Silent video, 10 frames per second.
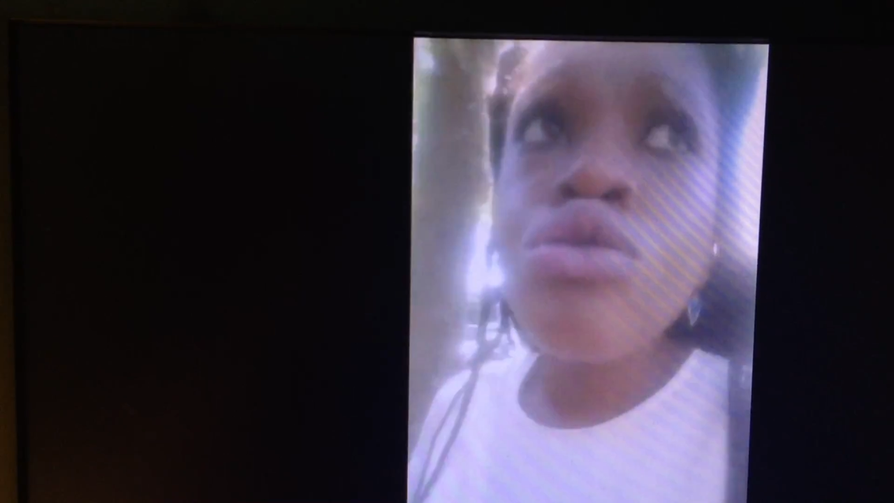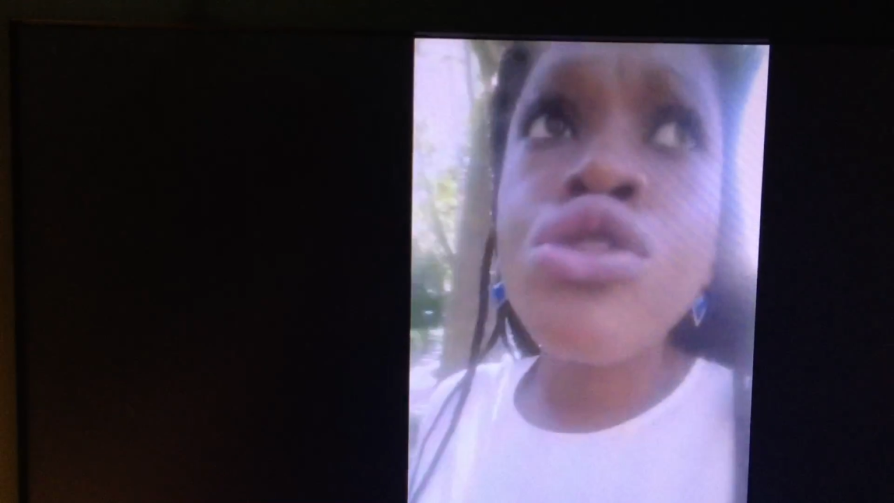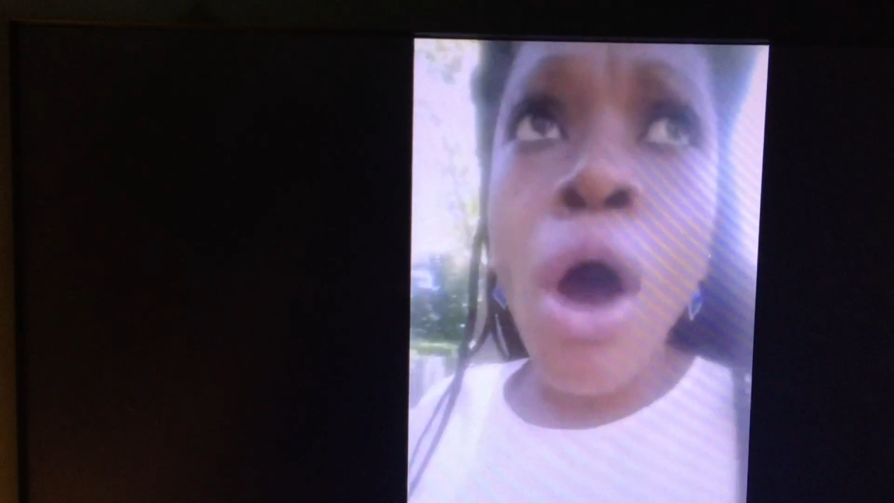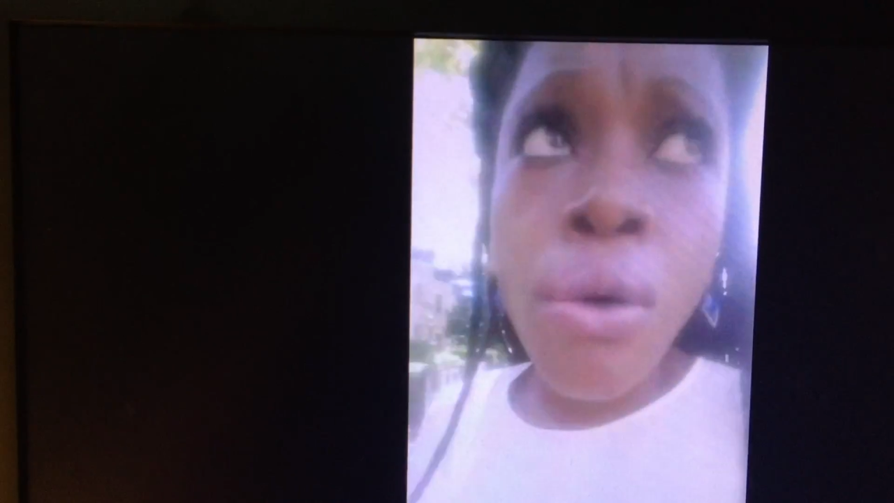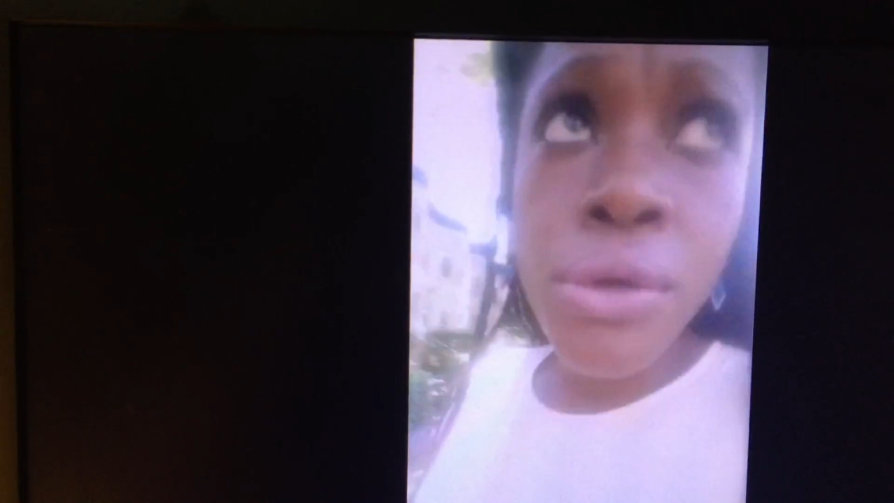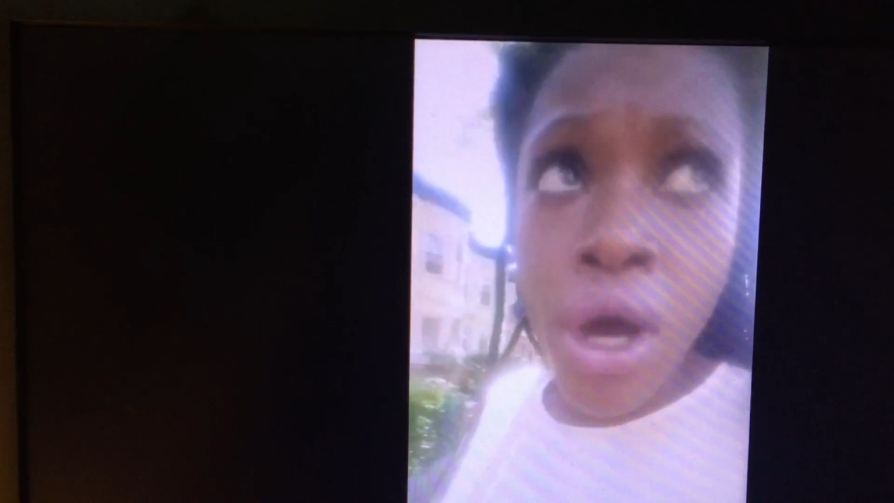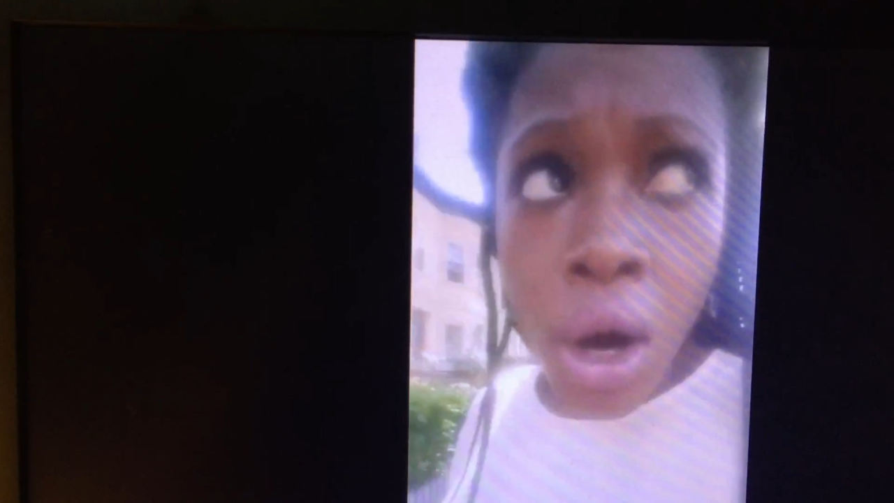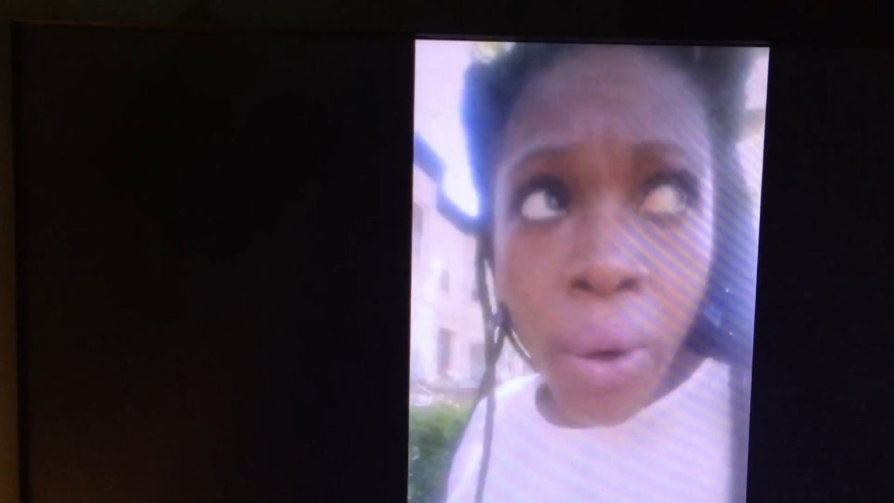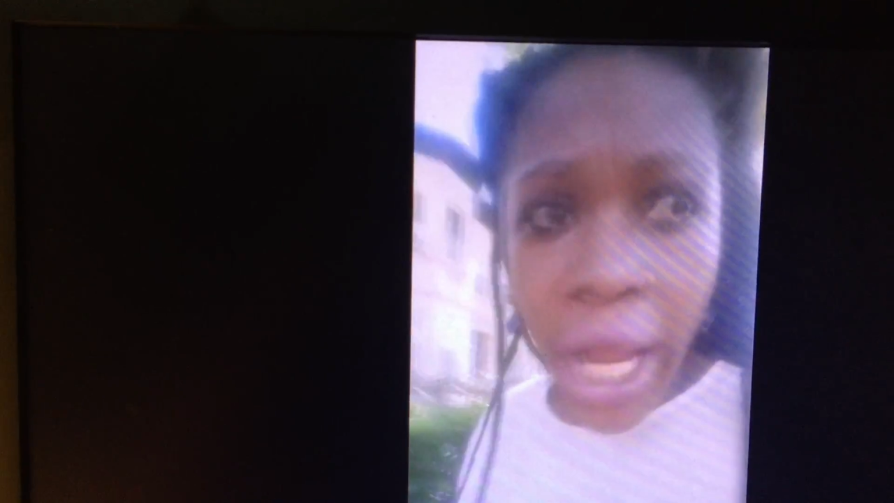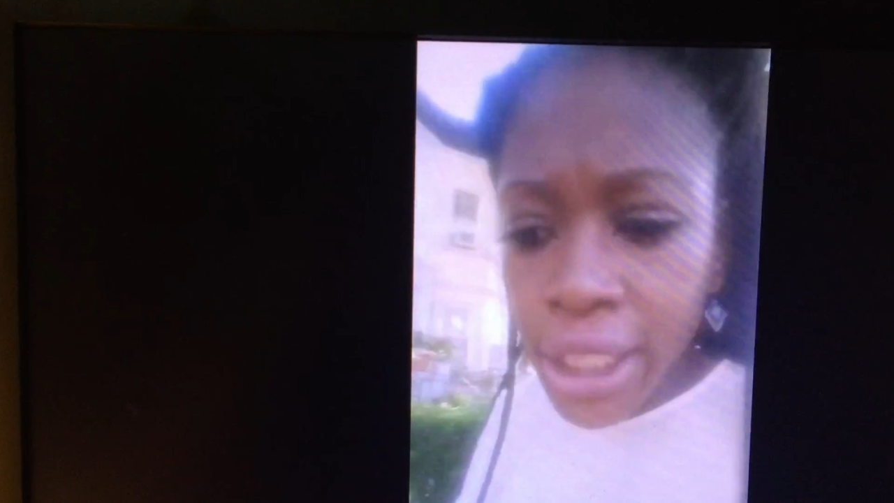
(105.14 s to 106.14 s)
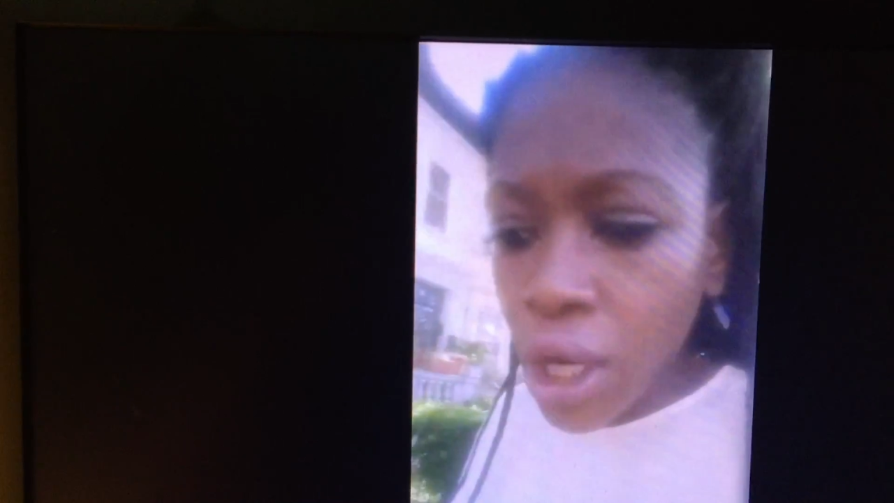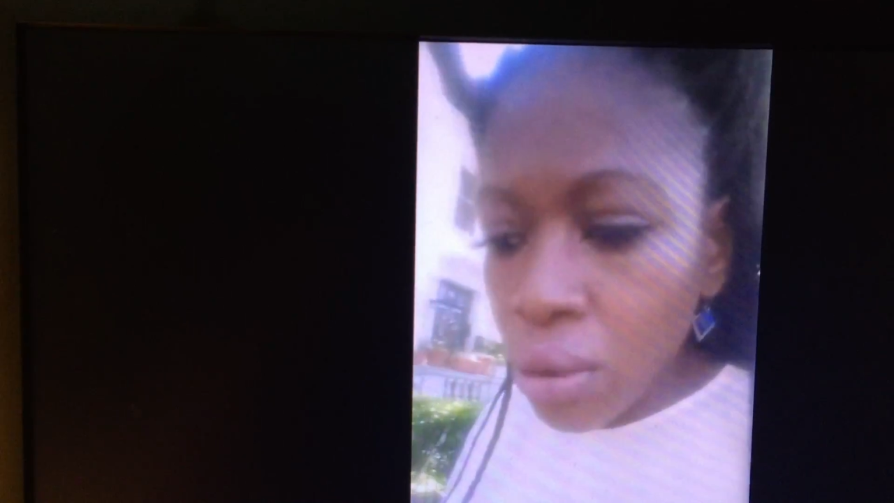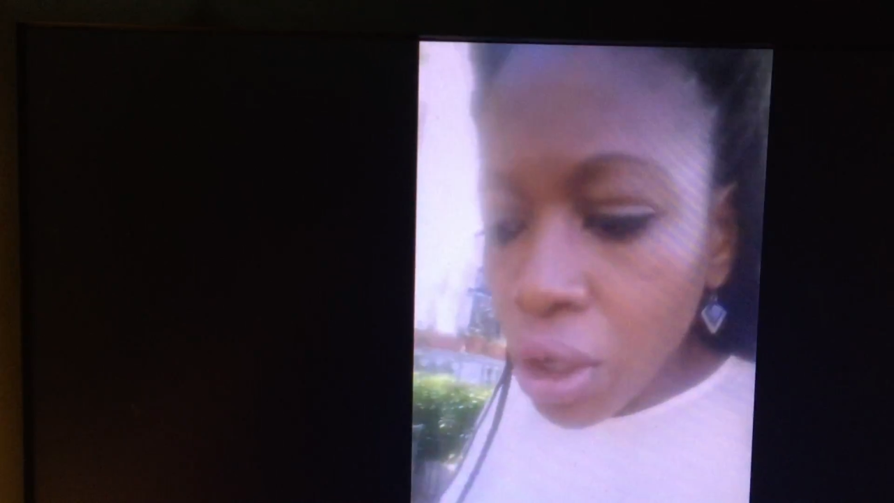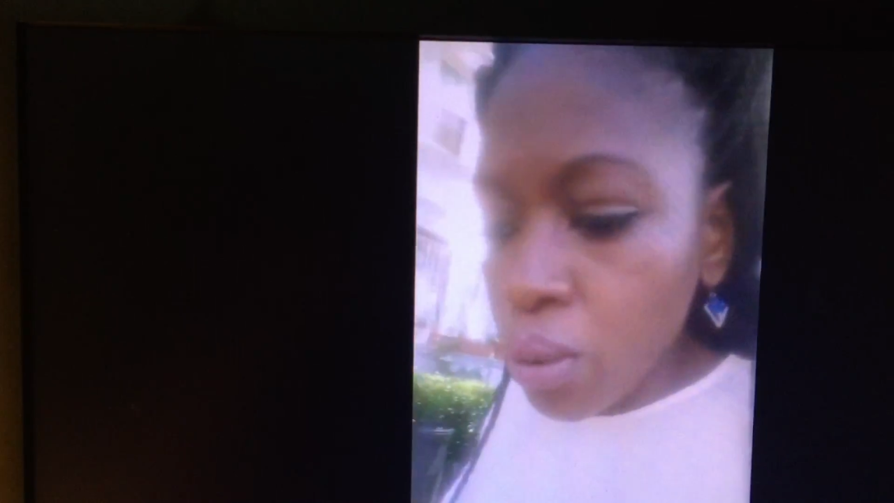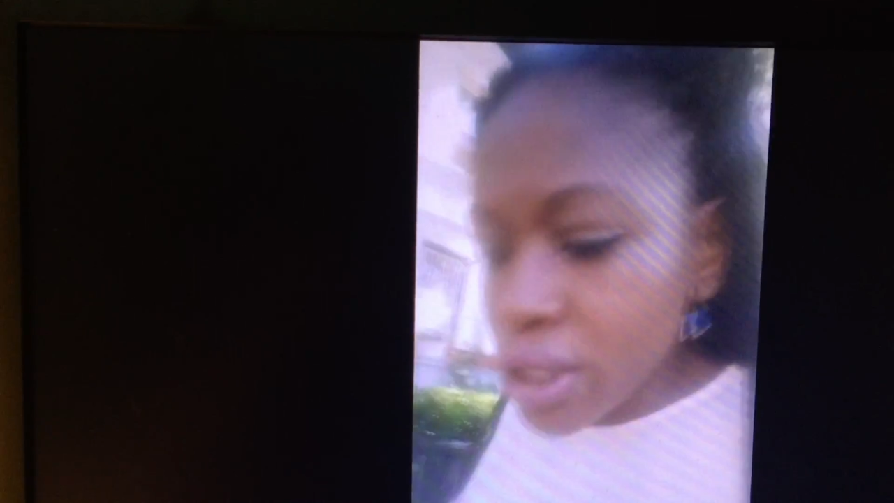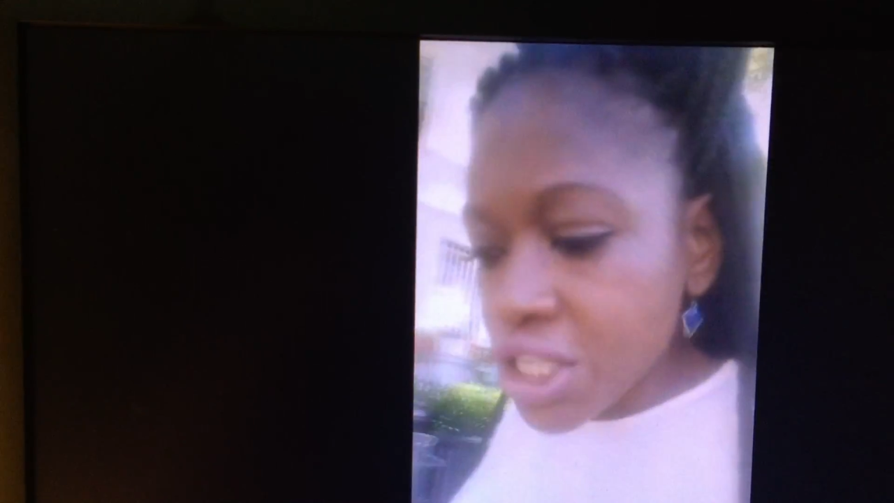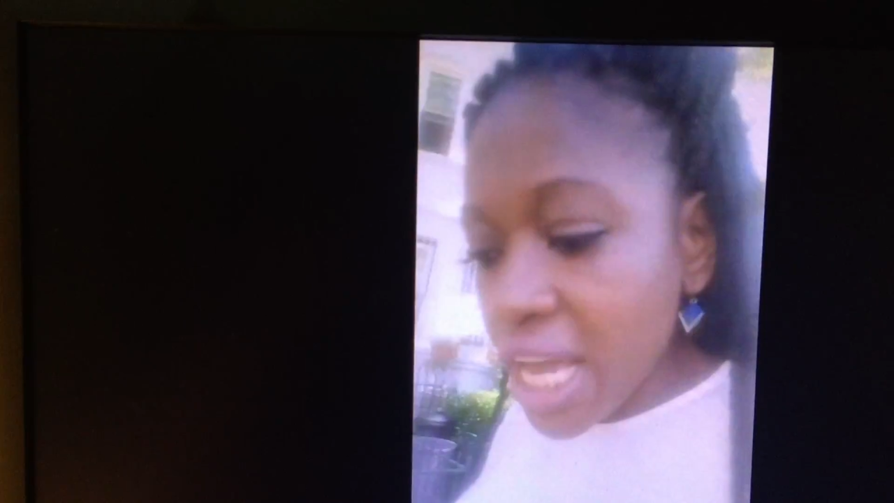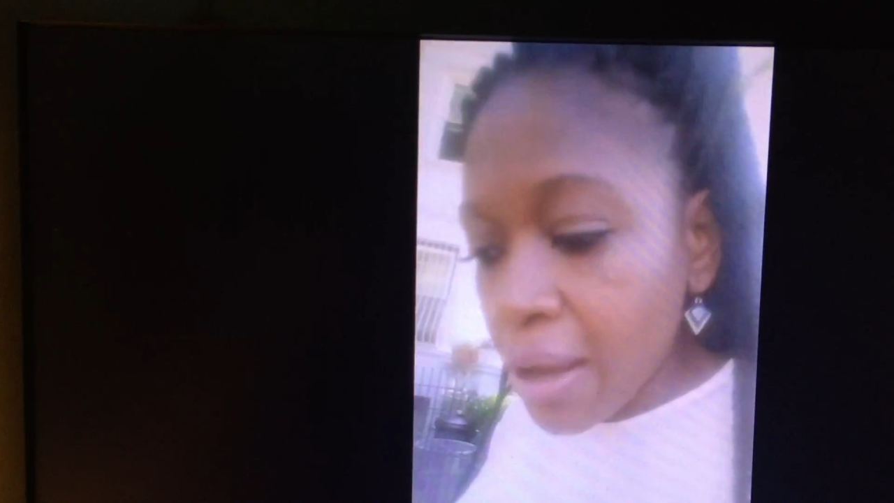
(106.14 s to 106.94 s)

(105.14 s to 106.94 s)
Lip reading: who don't know what's